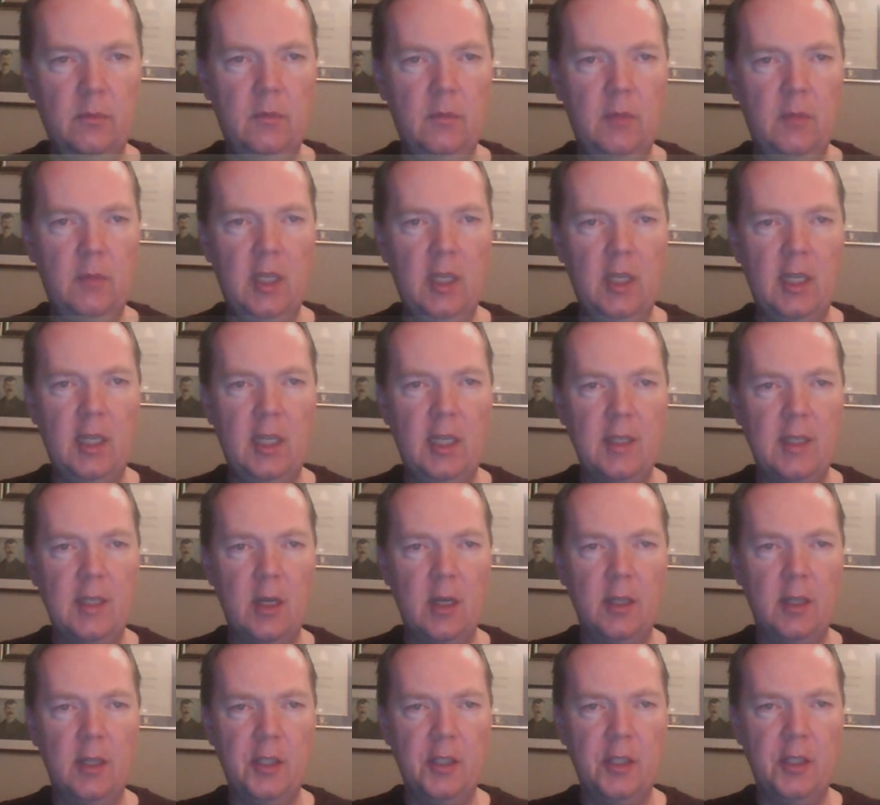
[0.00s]

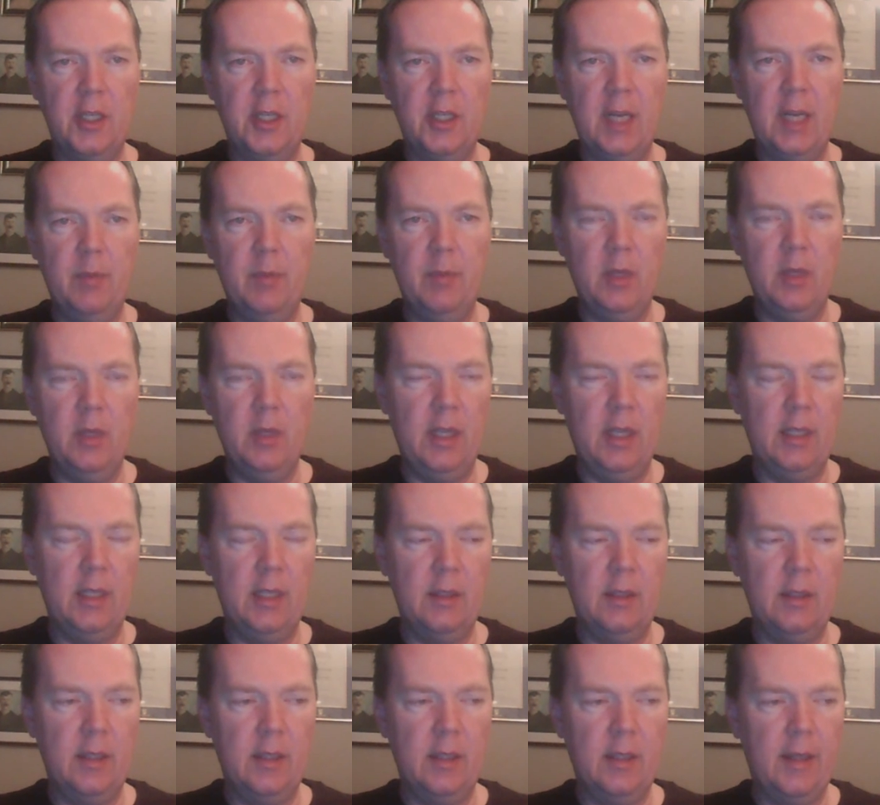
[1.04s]
kinesiology tape,
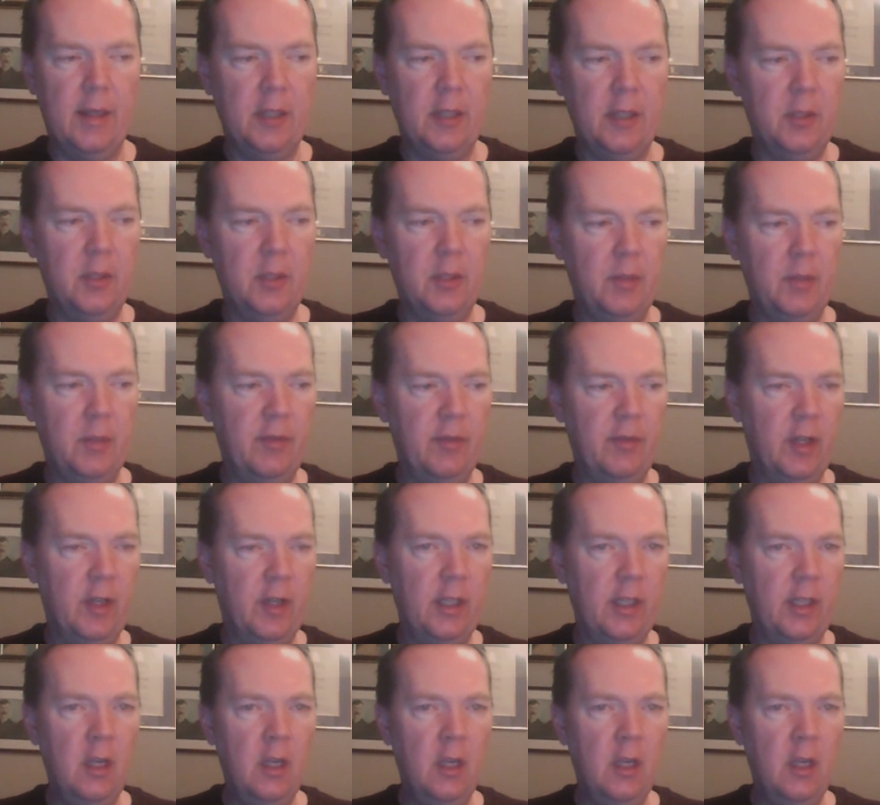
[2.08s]
and that should be fine.